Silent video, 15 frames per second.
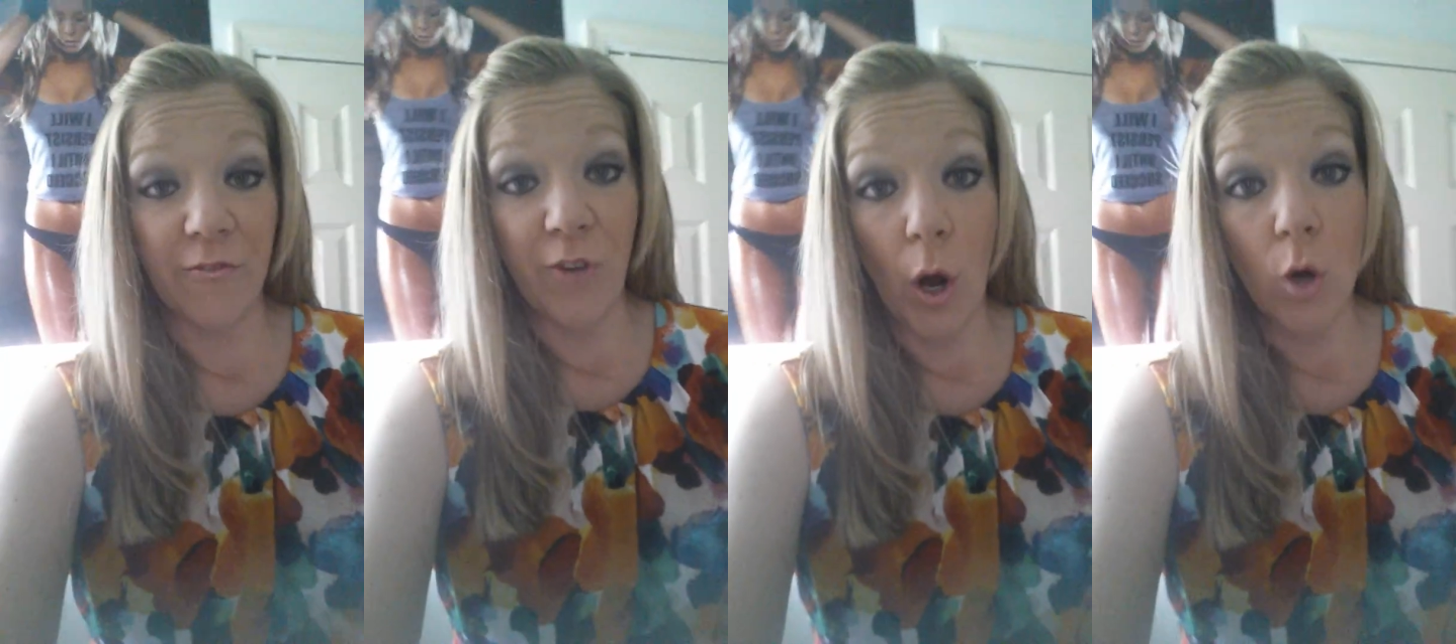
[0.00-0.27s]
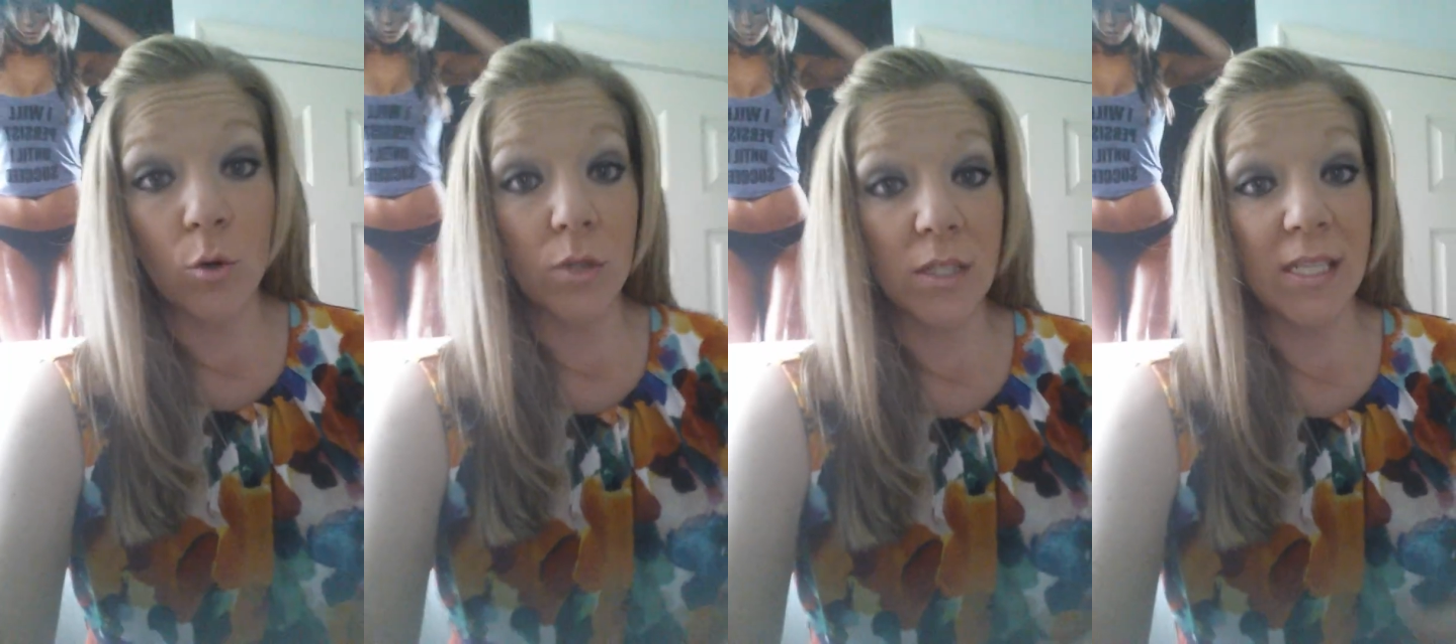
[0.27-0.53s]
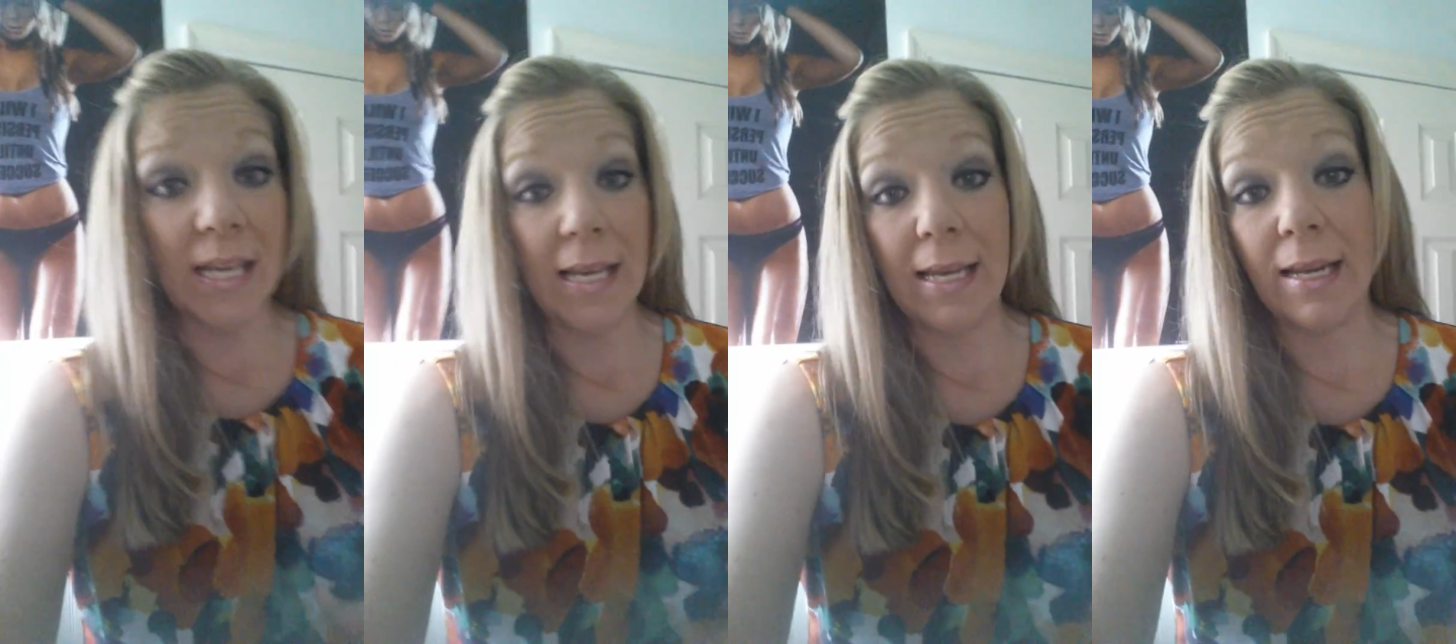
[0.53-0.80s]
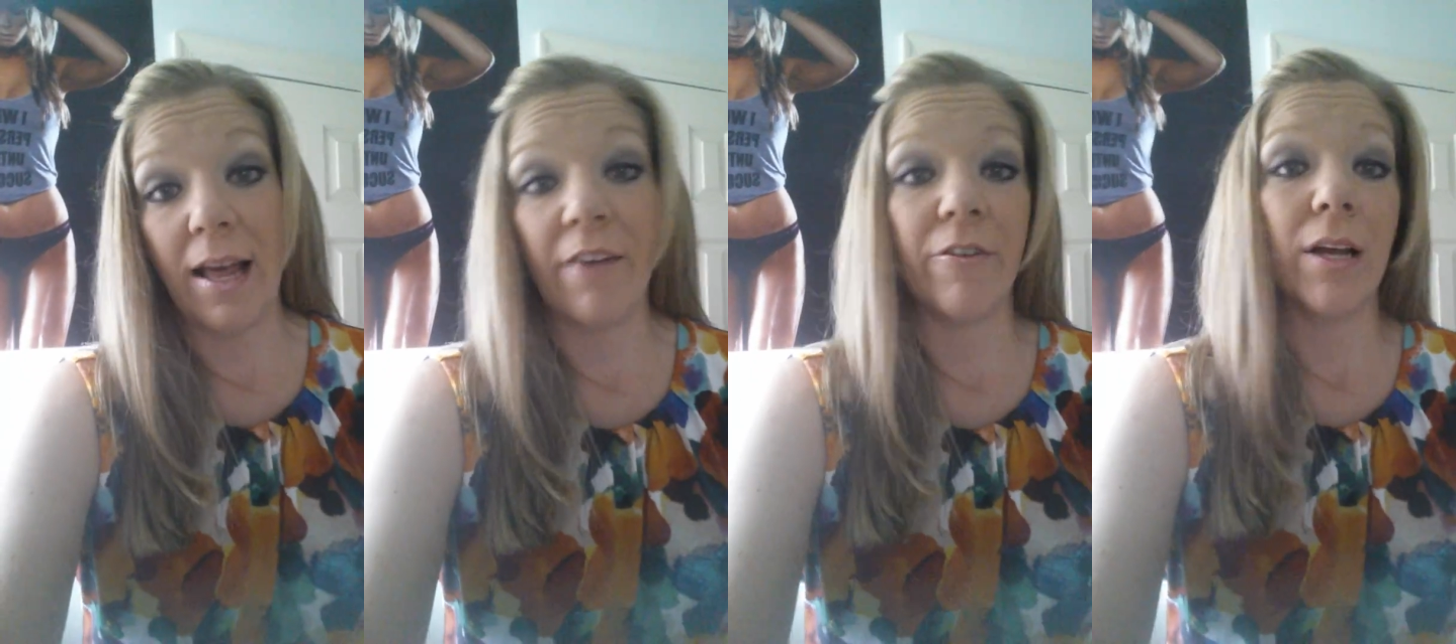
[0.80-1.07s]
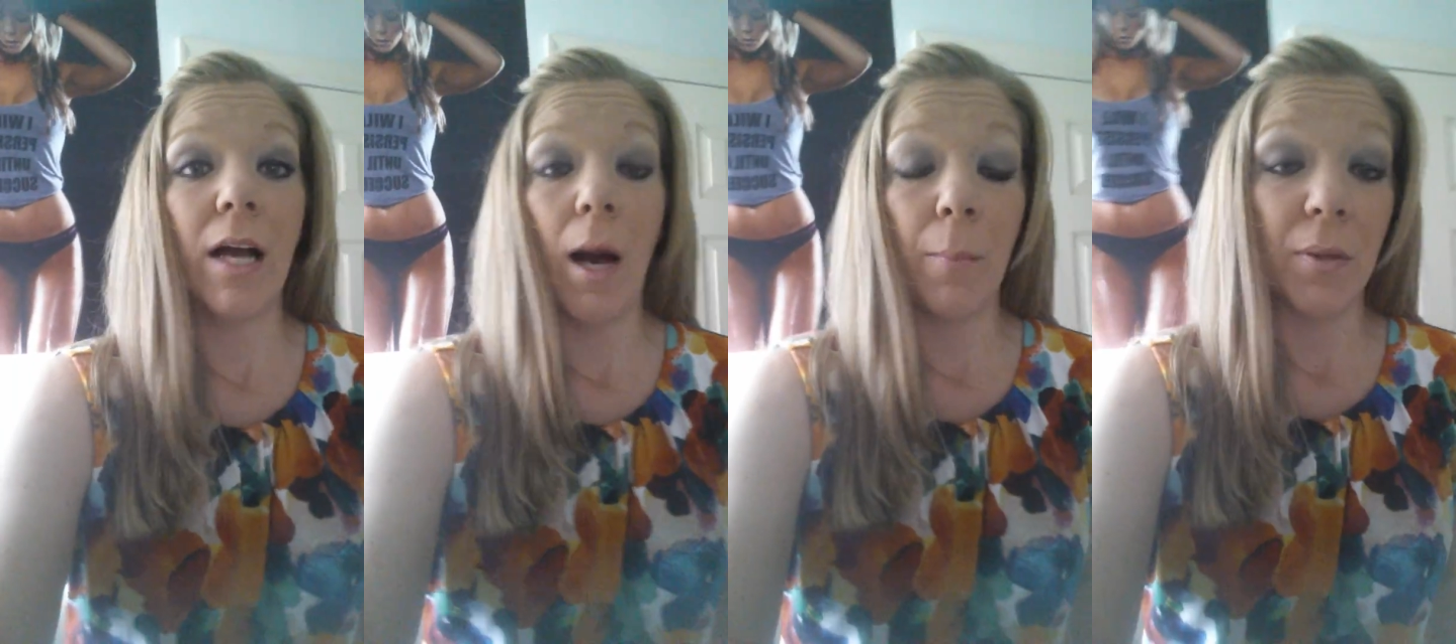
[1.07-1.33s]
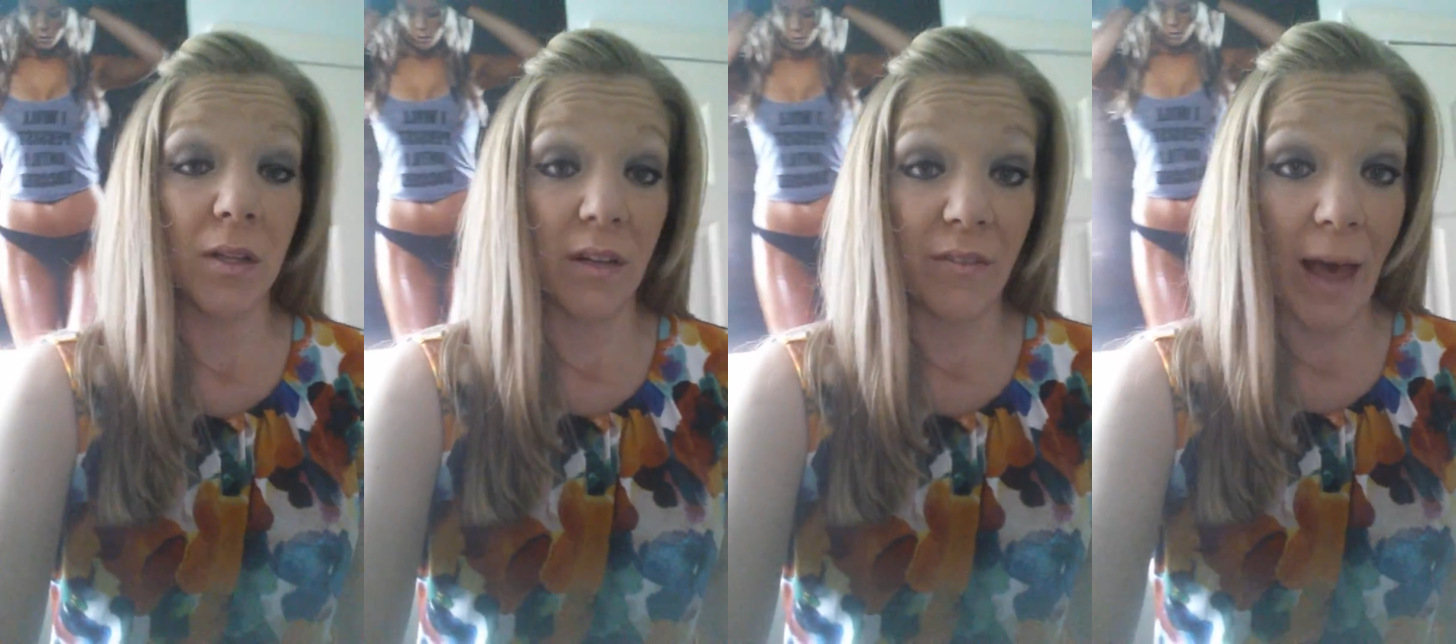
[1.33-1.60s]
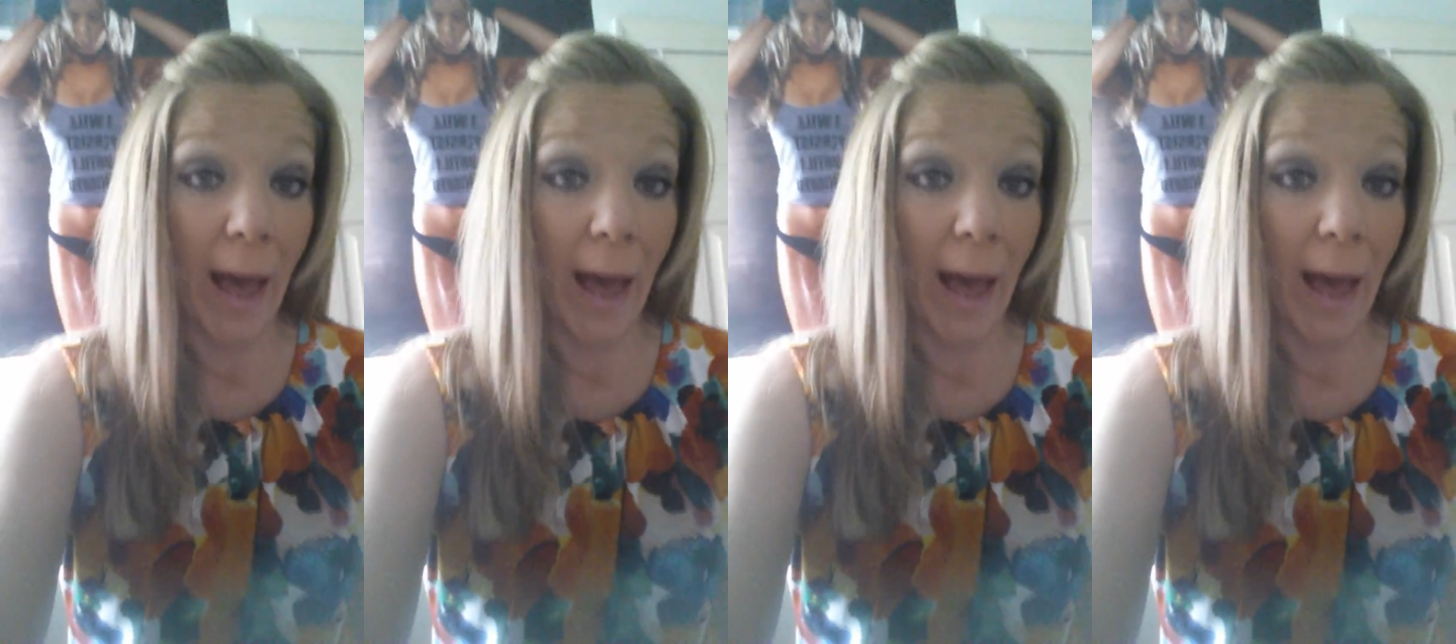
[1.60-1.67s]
phone to eat every couple of